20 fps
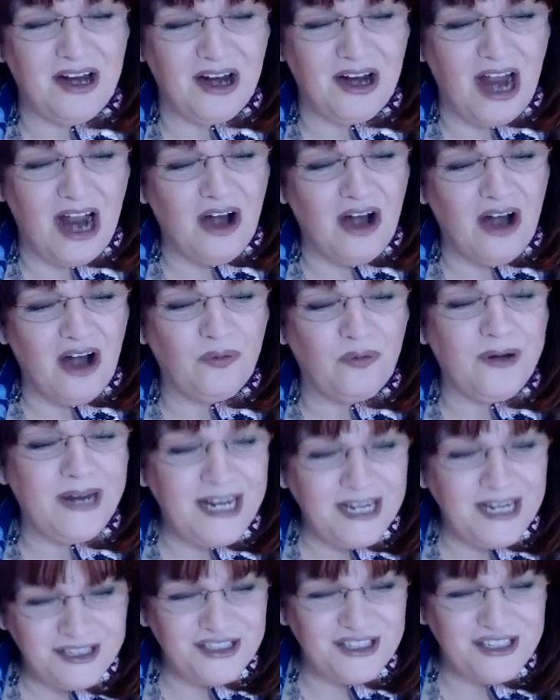our
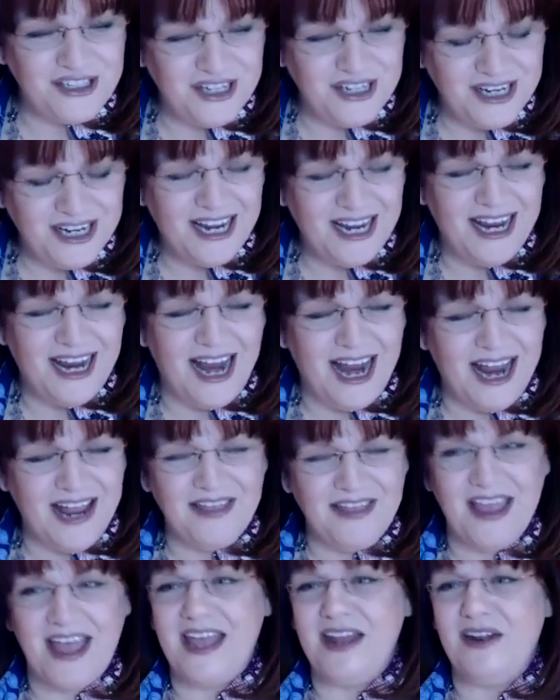reach,
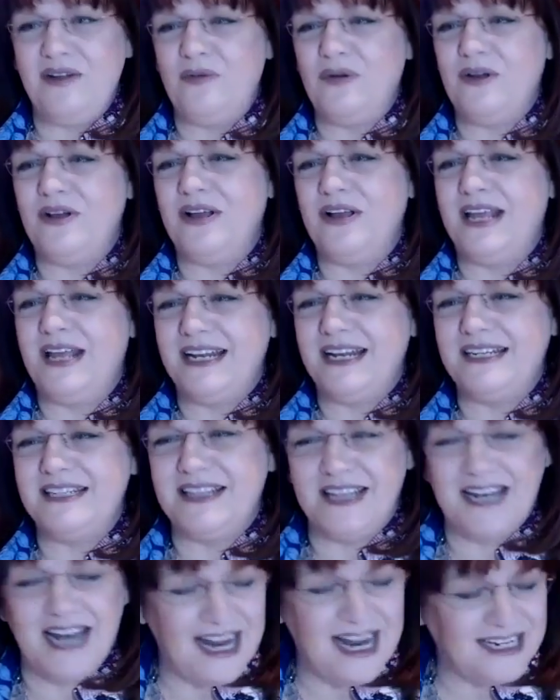and then we'll get into
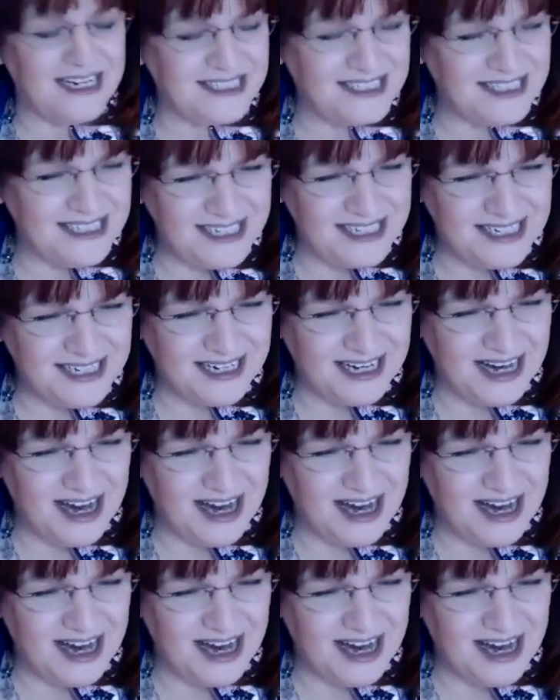the next?